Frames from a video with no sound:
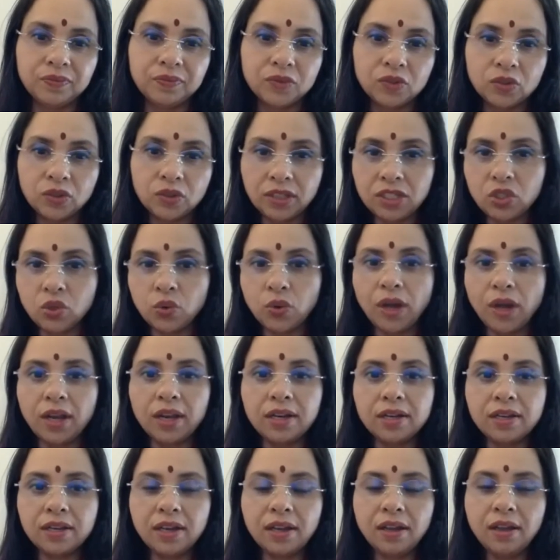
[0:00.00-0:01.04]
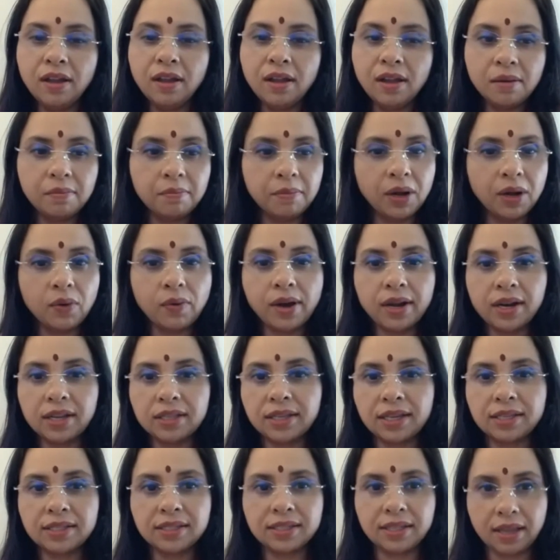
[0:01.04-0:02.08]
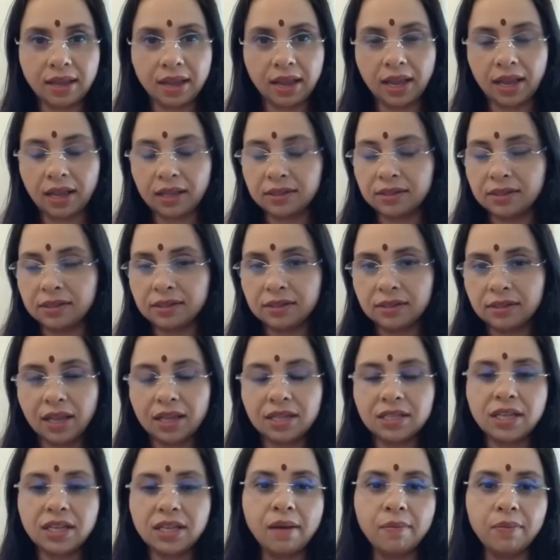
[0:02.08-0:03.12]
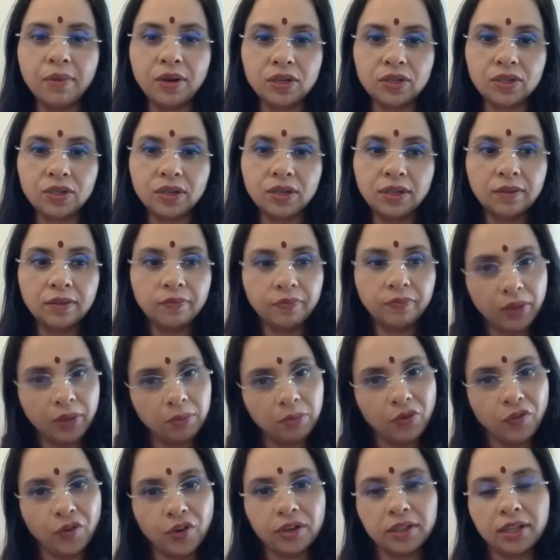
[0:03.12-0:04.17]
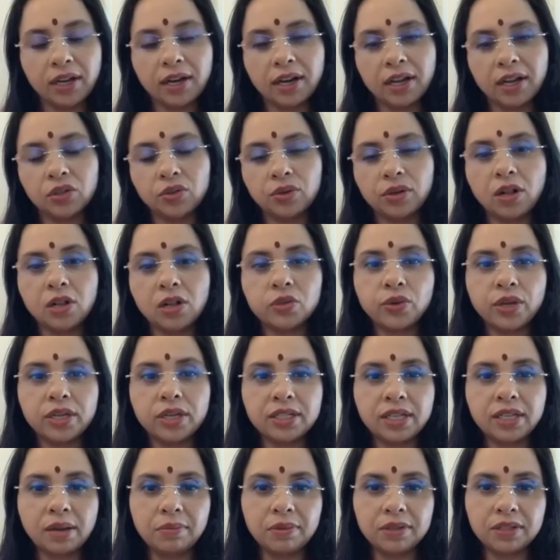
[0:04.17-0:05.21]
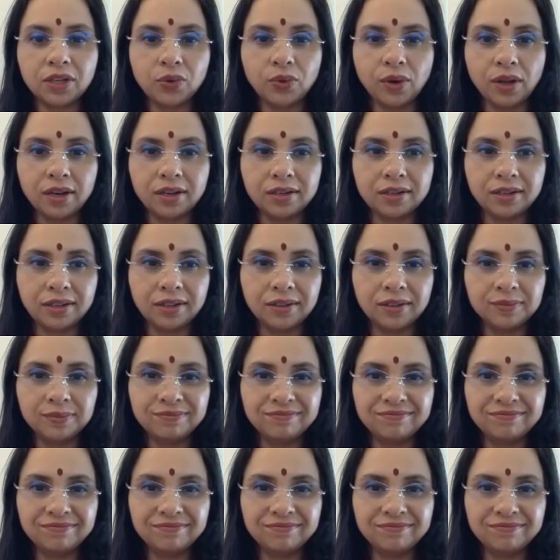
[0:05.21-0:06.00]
So, this duality Bhagwan is, ex- established. And before that, Arjuna also established the duality.